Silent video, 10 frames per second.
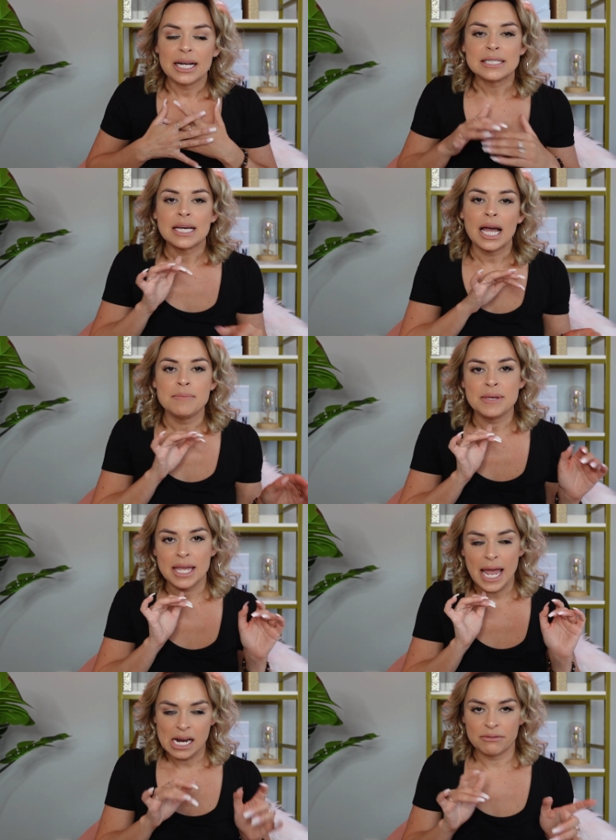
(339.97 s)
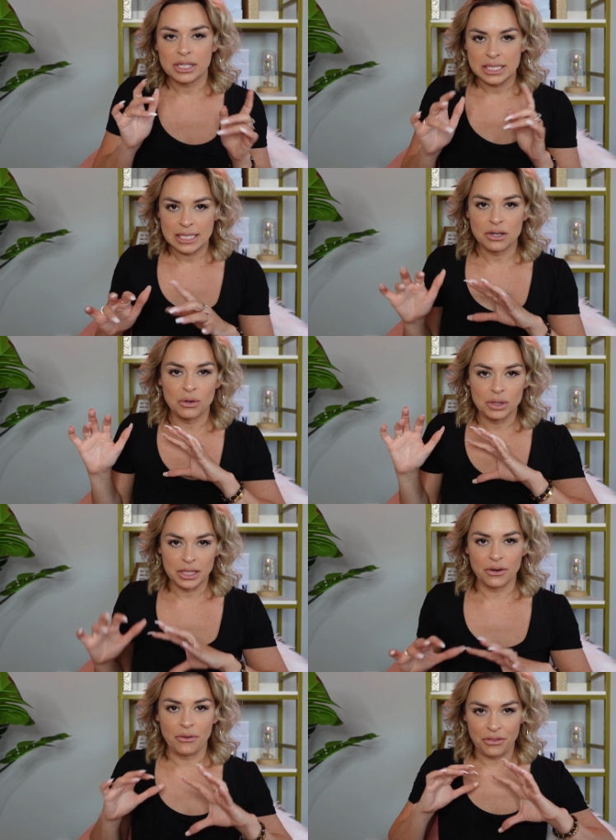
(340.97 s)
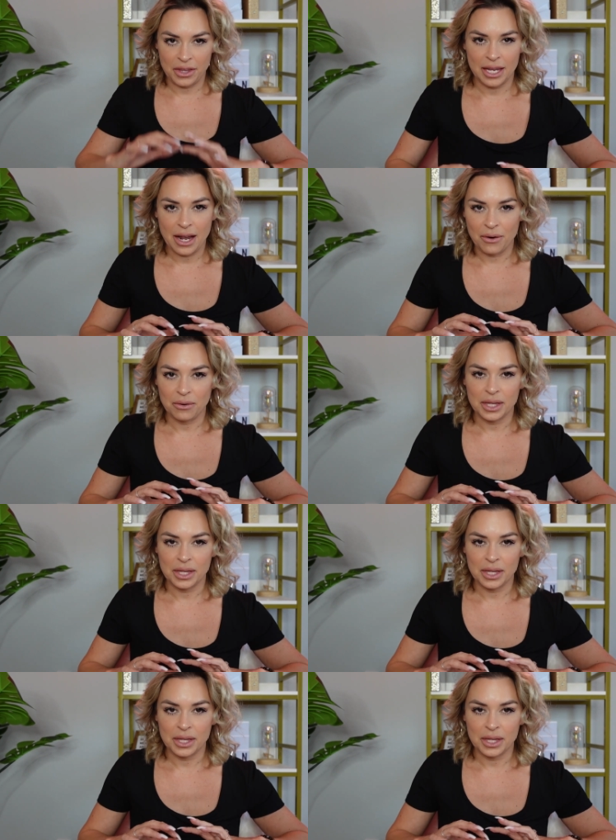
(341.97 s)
and typing every single little thing out.